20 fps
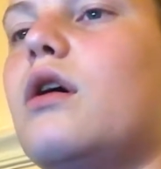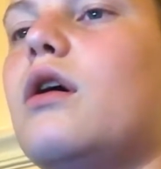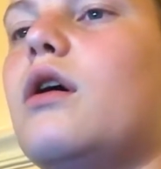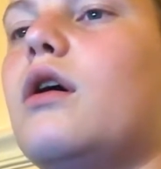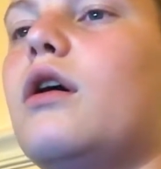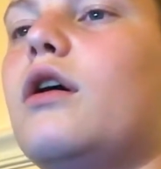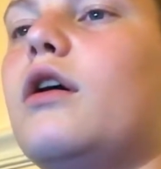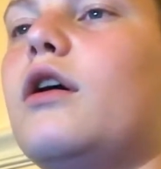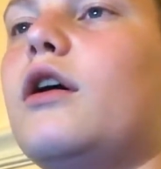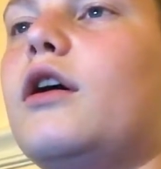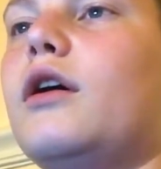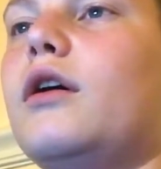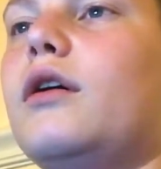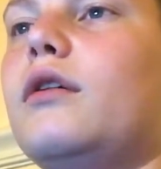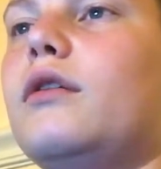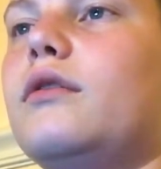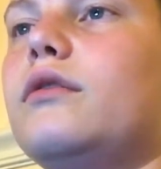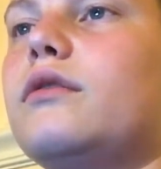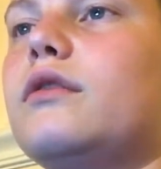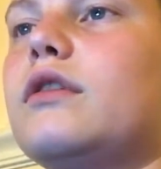
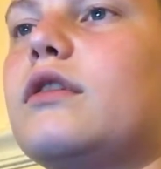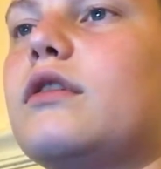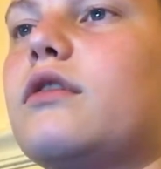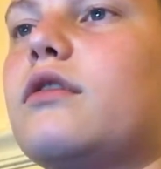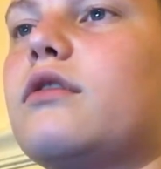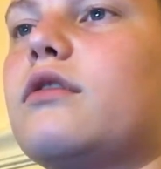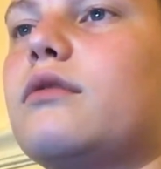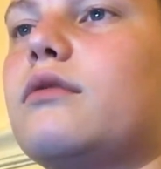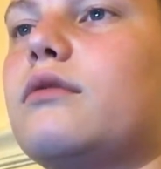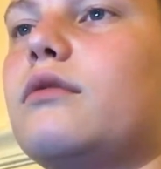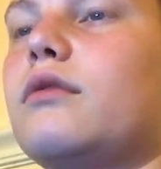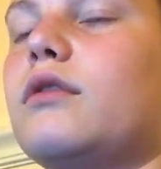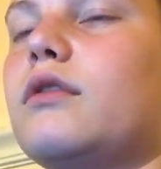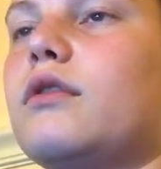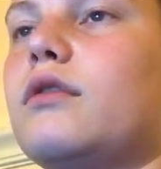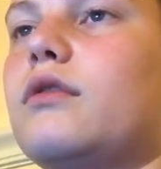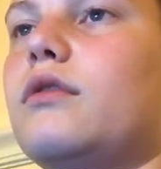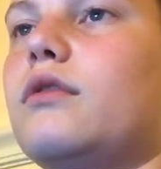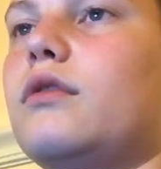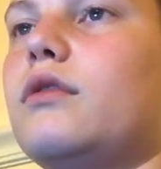This
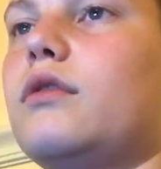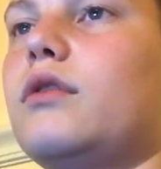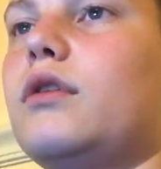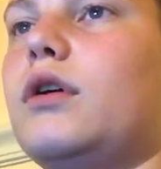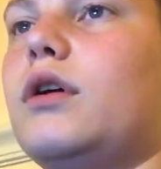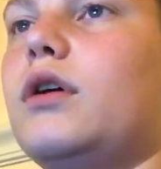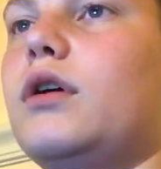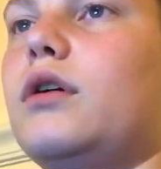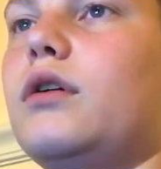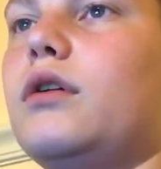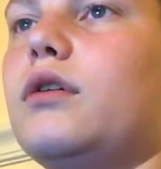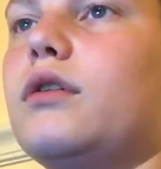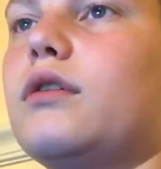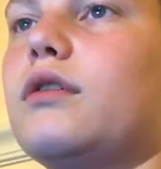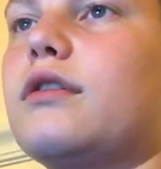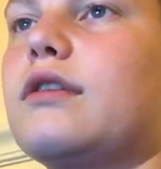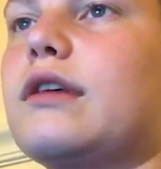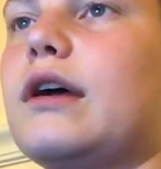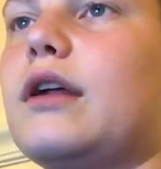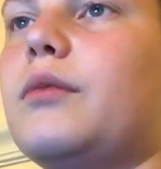
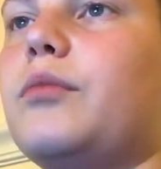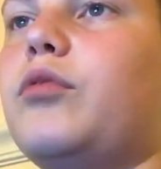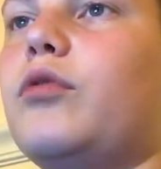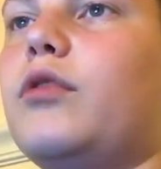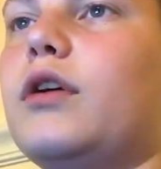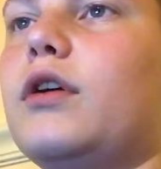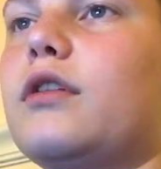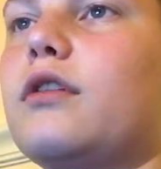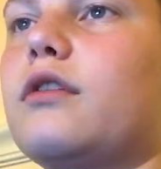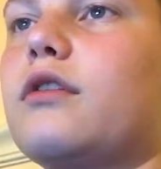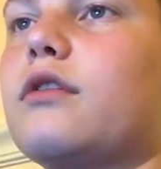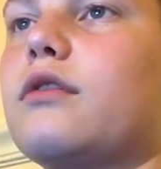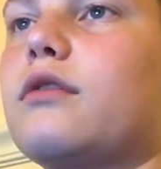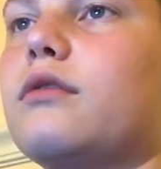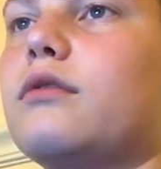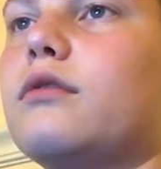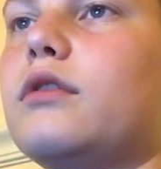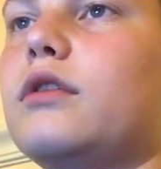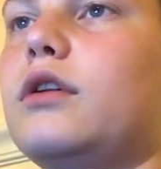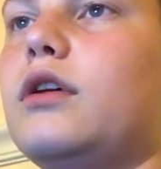setup once,
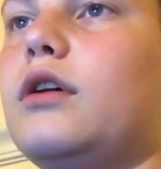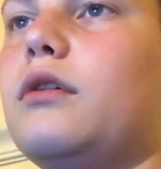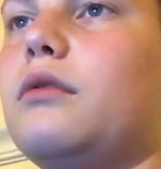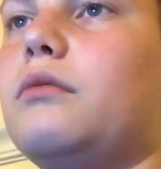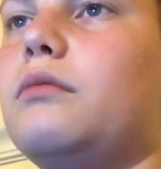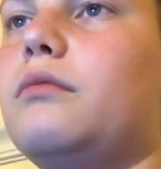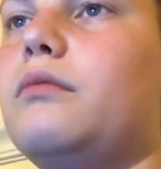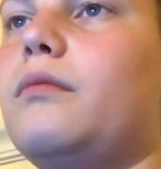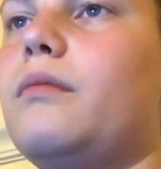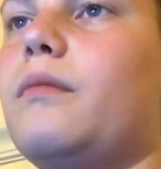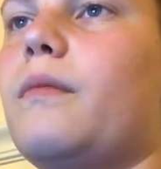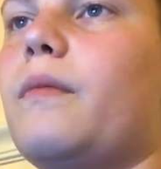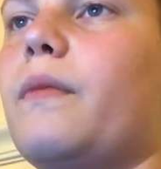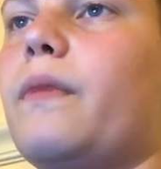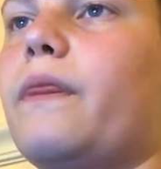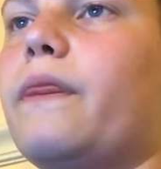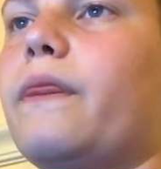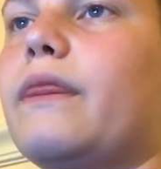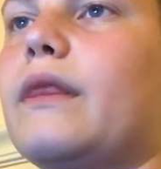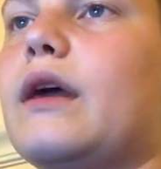you know.
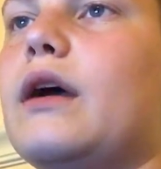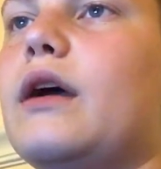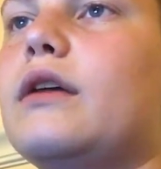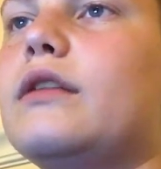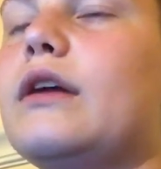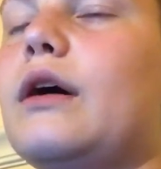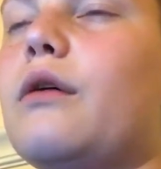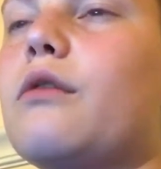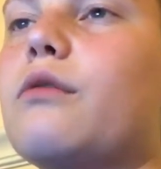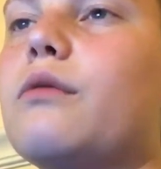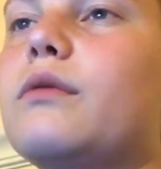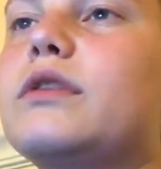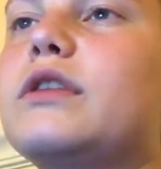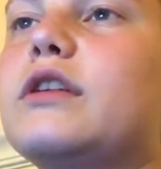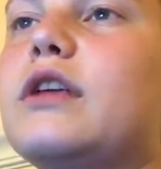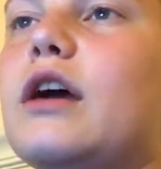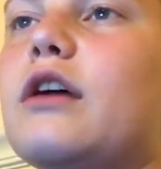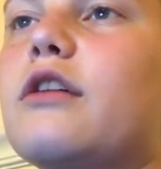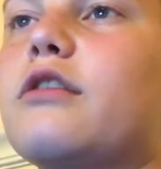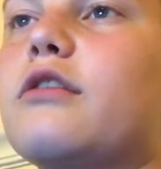That was with the
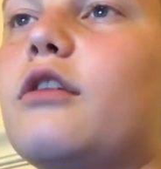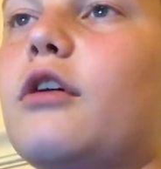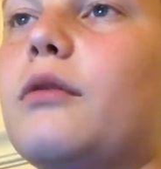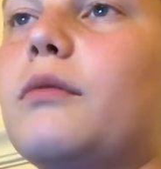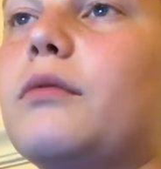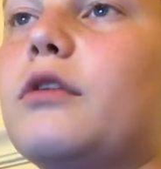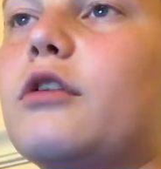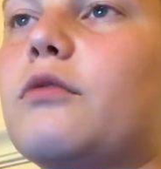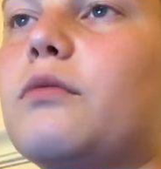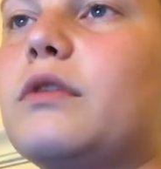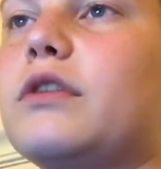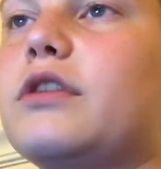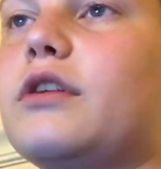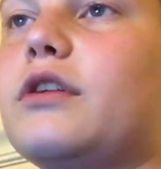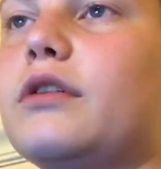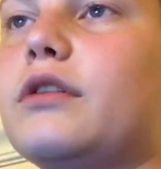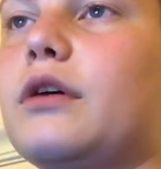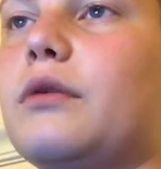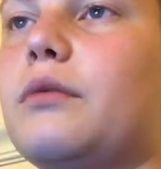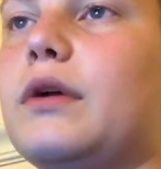Death Star because we thought
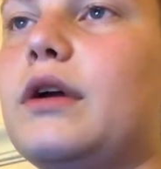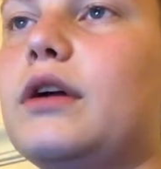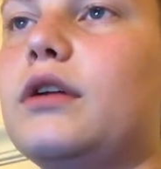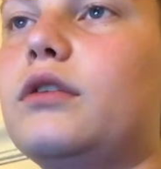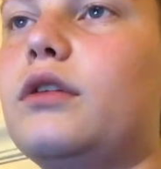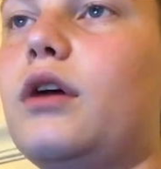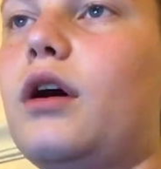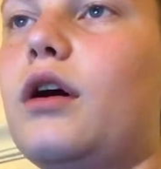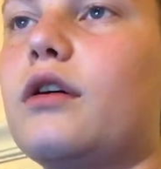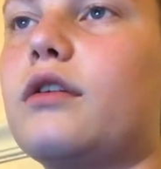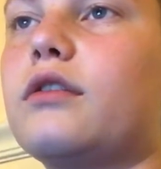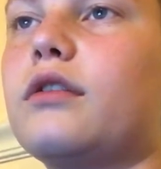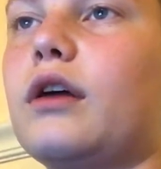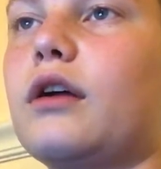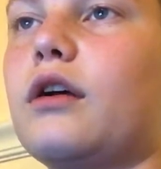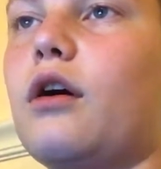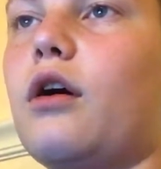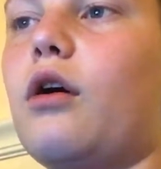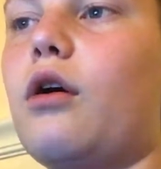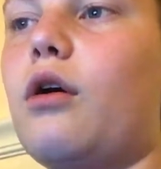that we had lost like
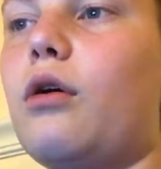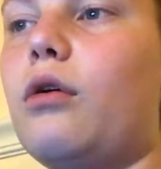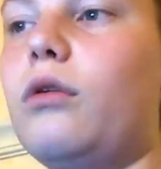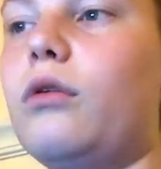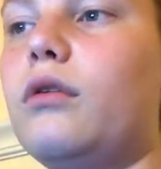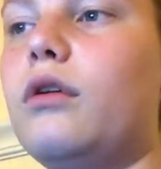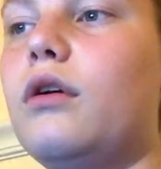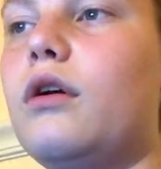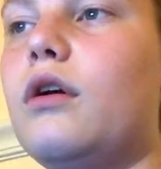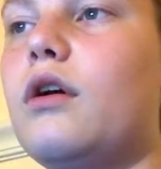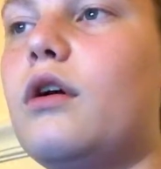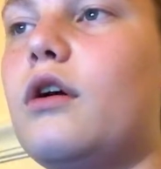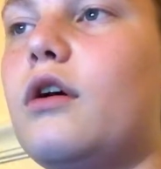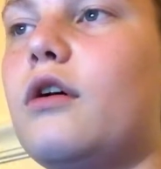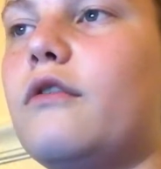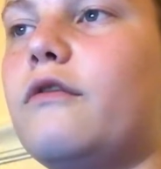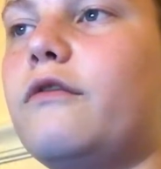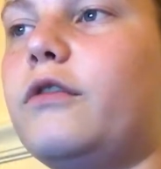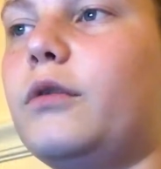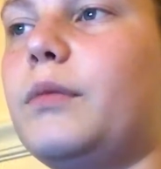a whole
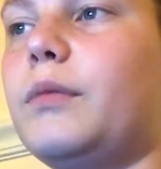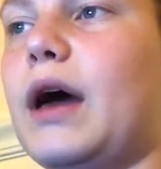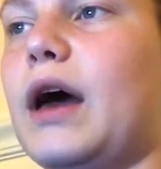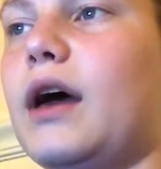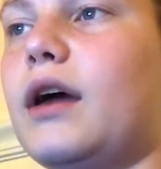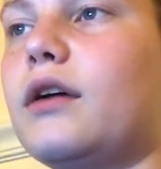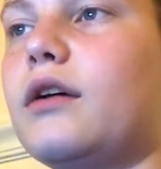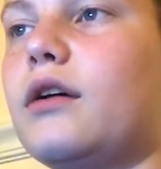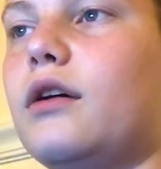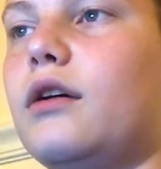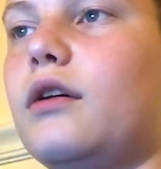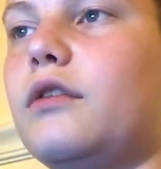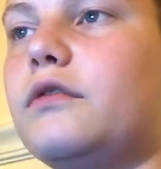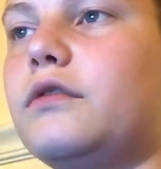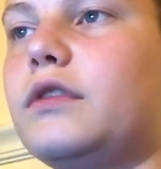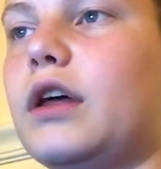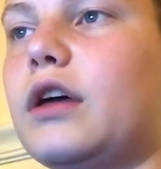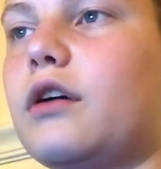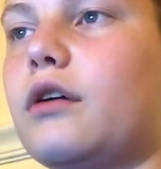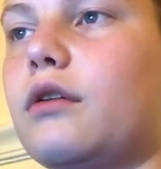full bag of
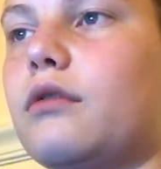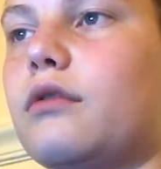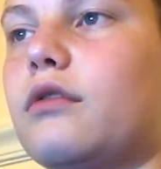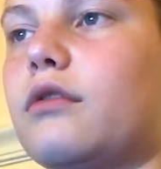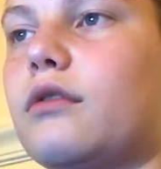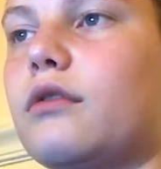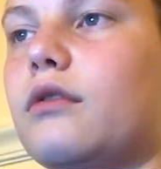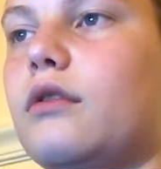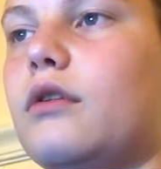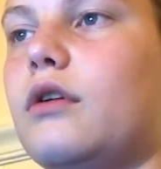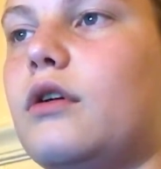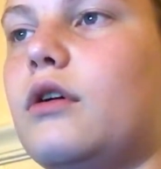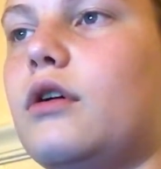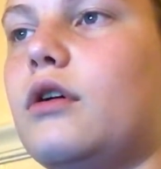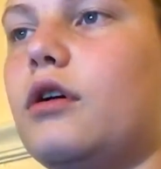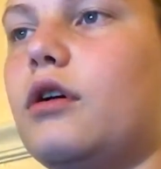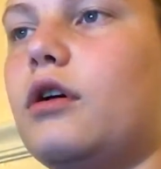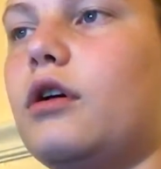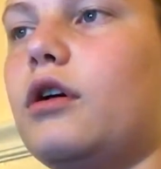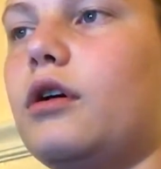Legos.
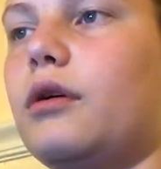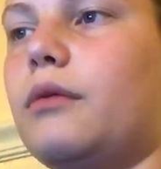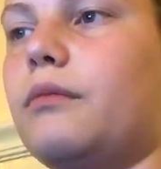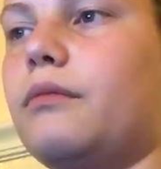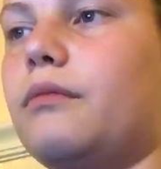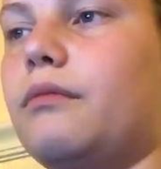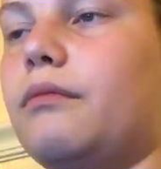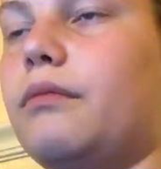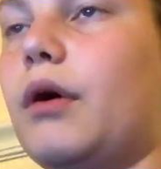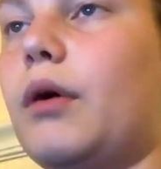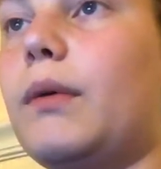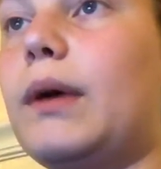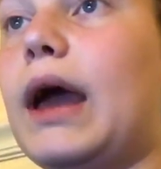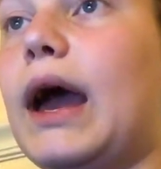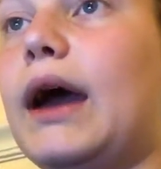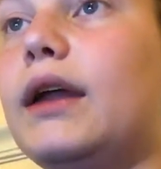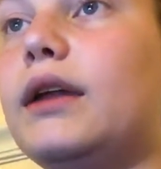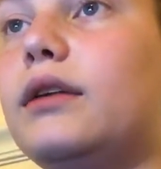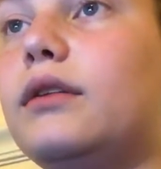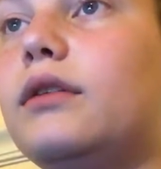But we
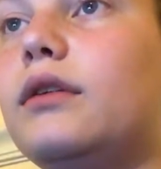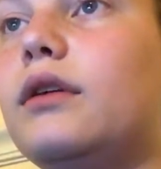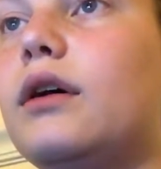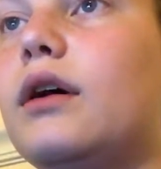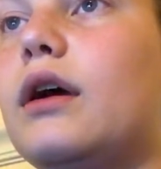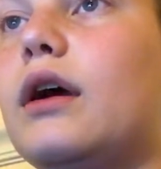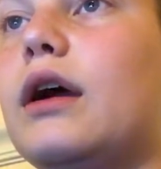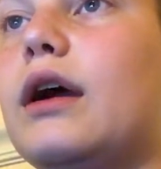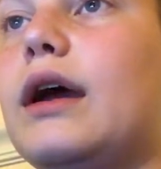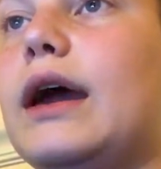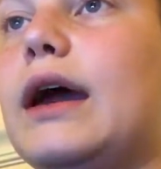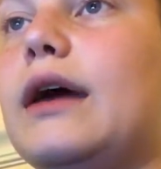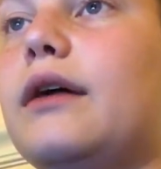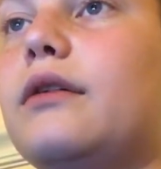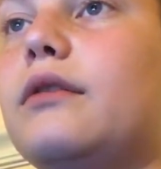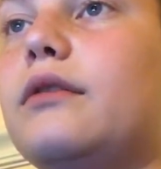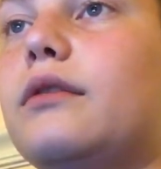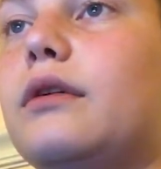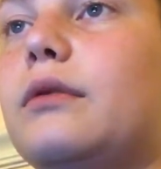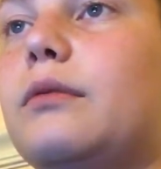hadn't,
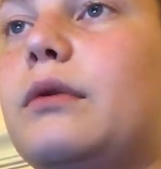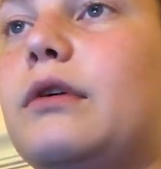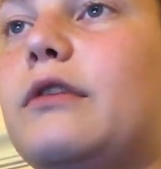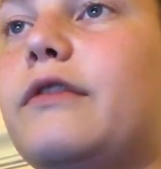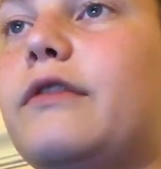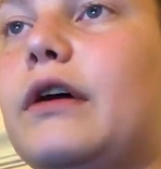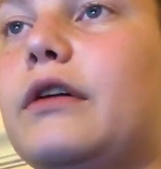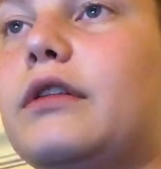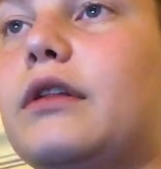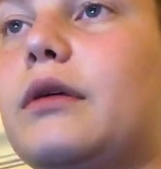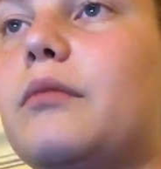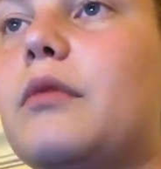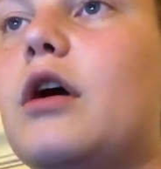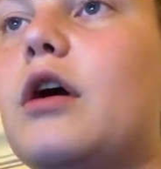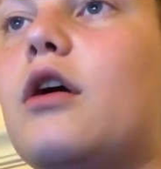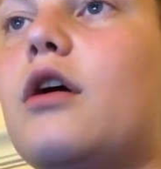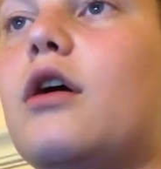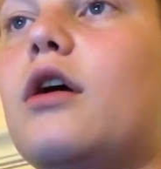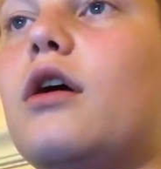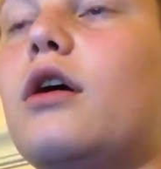and then
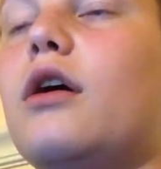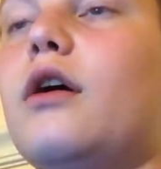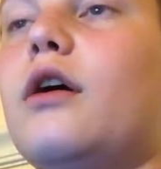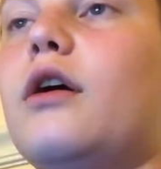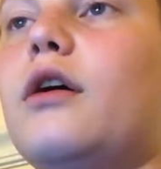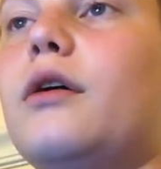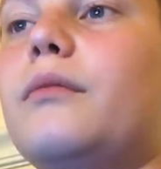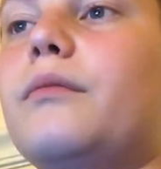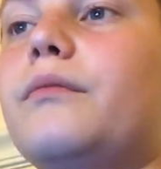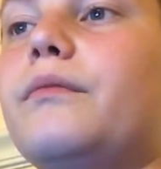Um,